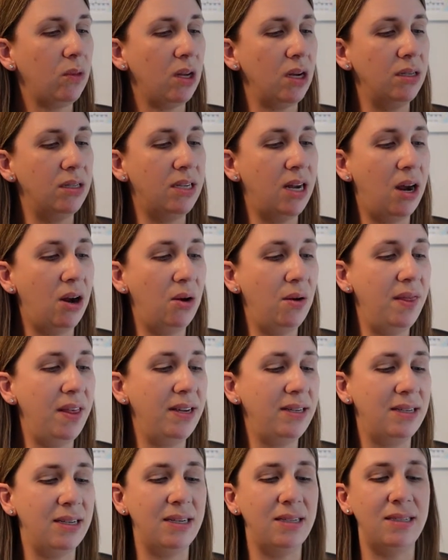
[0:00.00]
So
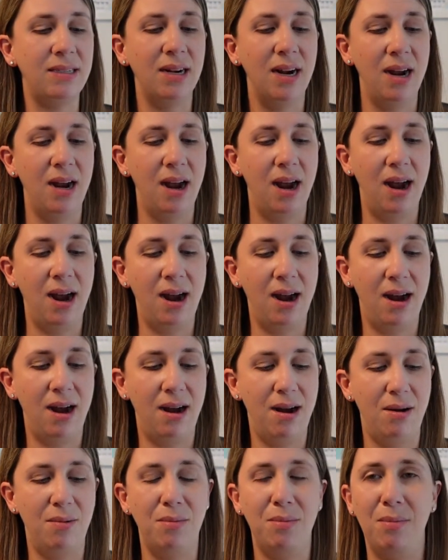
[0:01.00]
this is
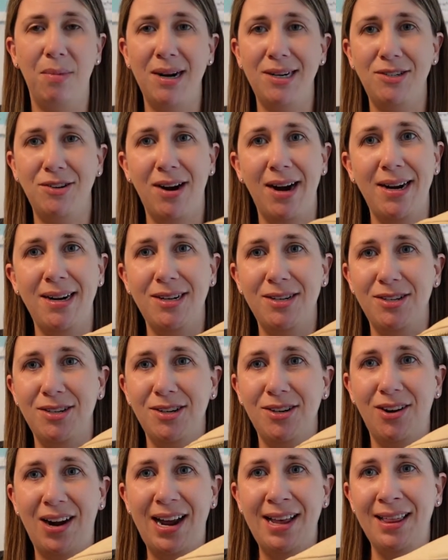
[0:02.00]
my tried and
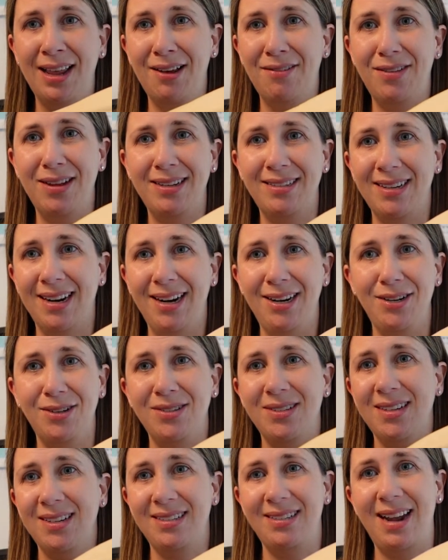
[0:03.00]
true. I love this. I use
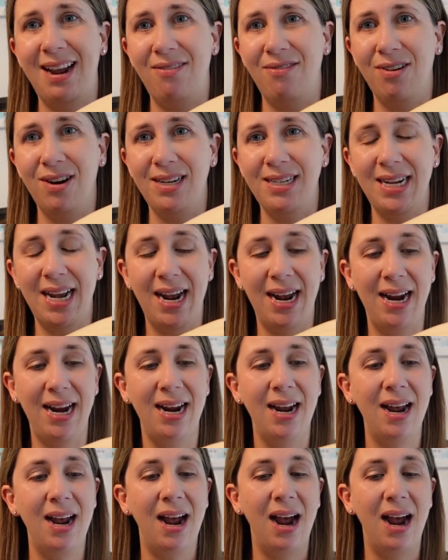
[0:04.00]
this every day.